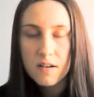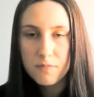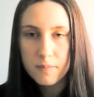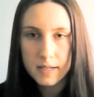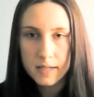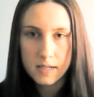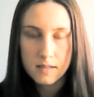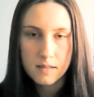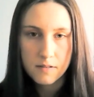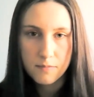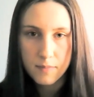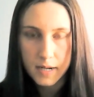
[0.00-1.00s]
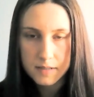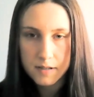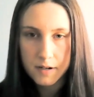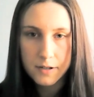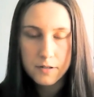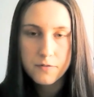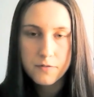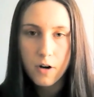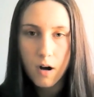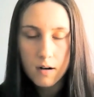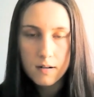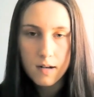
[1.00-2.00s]
of millions of mice are used
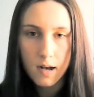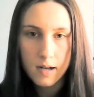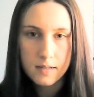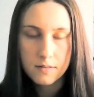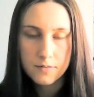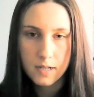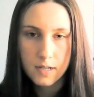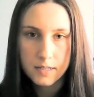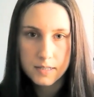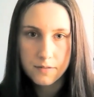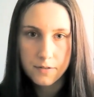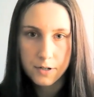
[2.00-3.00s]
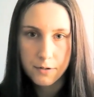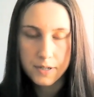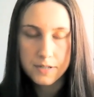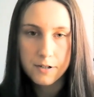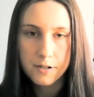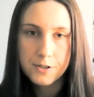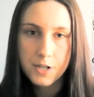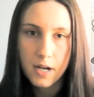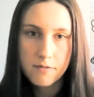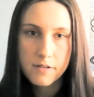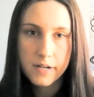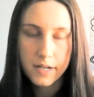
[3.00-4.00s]
for all kinds of scientific research
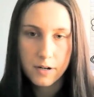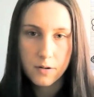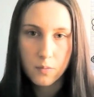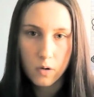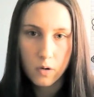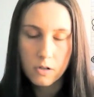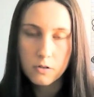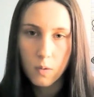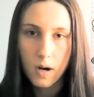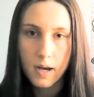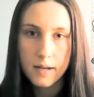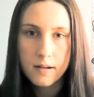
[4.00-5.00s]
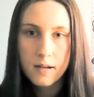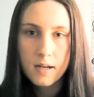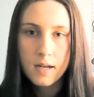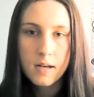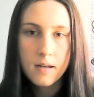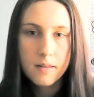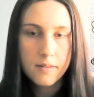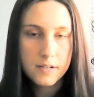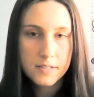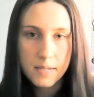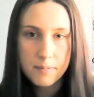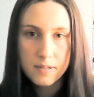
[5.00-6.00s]
every year worldwide. They
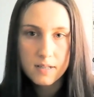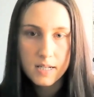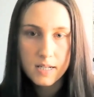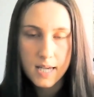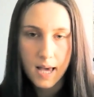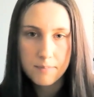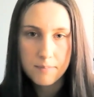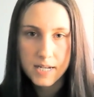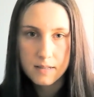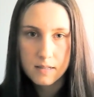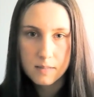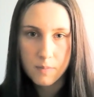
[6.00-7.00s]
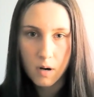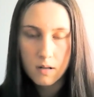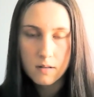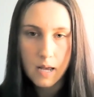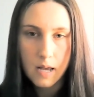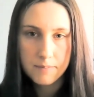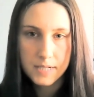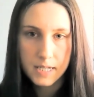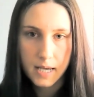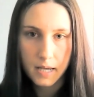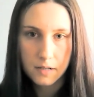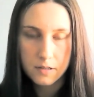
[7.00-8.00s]
are typically kept in small, empty
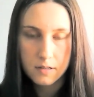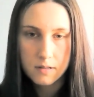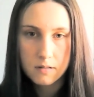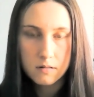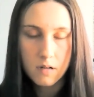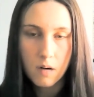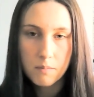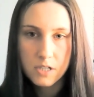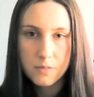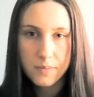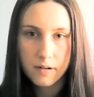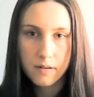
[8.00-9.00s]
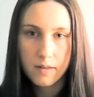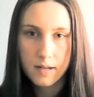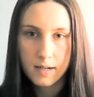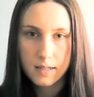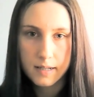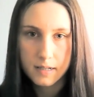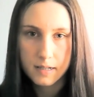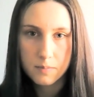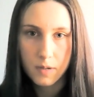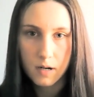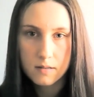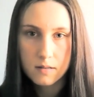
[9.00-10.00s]
cages not much bigger than a Kleenex
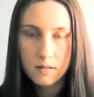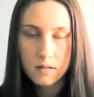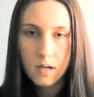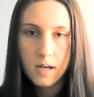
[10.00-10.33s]
box.